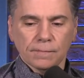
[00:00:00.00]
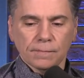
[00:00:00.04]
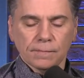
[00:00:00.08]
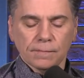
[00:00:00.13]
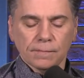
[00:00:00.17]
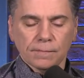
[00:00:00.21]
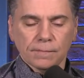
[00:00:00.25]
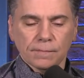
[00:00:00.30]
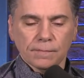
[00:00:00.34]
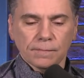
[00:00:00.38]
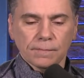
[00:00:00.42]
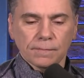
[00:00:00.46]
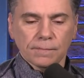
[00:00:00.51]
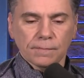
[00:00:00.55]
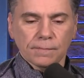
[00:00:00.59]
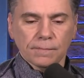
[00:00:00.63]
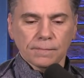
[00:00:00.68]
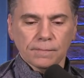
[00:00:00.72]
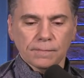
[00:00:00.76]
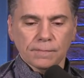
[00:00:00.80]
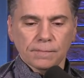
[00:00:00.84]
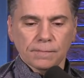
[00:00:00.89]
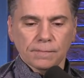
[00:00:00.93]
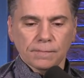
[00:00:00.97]

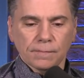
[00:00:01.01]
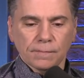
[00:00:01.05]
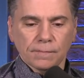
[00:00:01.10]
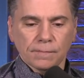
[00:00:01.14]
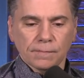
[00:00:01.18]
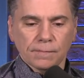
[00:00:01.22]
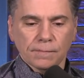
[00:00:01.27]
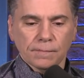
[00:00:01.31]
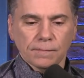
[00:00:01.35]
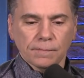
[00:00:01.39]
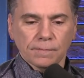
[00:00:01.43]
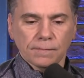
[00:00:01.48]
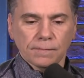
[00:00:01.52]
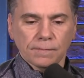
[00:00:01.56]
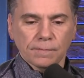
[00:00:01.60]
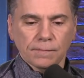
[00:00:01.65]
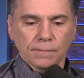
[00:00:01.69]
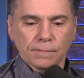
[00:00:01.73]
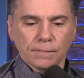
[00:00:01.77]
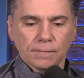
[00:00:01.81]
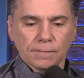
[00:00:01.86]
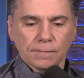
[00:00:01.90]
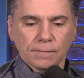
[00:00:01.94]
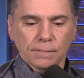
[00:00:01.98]

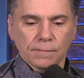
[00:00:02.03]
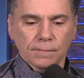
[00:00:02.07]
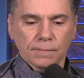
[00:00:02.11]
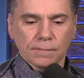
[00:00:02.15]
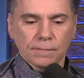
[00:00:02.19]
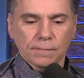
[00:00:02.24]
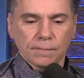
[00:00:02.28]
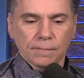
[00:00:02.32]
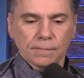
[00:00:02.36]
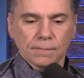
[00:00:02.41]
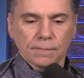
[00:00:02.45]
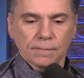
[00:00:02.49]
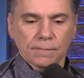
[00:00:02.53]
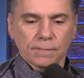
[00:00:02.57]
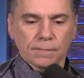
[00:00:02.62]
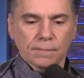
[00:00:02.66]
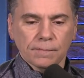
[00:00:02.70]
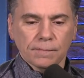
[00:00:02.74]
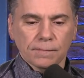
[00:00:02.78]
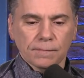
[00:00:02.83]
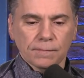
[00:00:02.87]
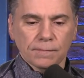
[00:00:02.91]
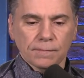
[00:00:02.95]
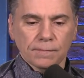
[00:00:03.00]

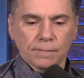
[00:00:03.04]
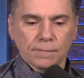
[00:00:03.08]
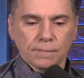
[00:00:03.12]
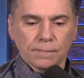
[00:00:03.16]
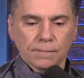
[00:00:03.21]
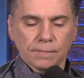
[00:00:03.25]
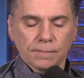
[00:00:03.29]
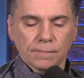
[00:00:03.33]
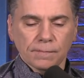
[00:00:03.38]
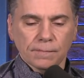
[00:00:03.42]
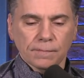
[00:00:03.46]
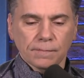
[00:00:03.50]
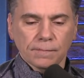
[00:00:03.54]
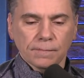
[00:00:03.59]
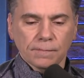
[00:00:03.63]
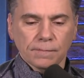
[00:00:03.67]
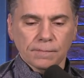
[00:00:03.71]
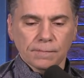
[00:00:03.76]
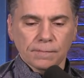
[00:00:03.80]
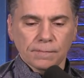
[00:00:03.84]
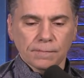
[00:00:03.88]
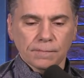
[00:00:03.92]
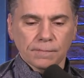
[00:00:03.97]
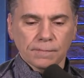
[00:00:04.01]

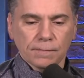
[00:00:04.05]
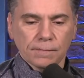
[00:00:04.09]
(not speaking)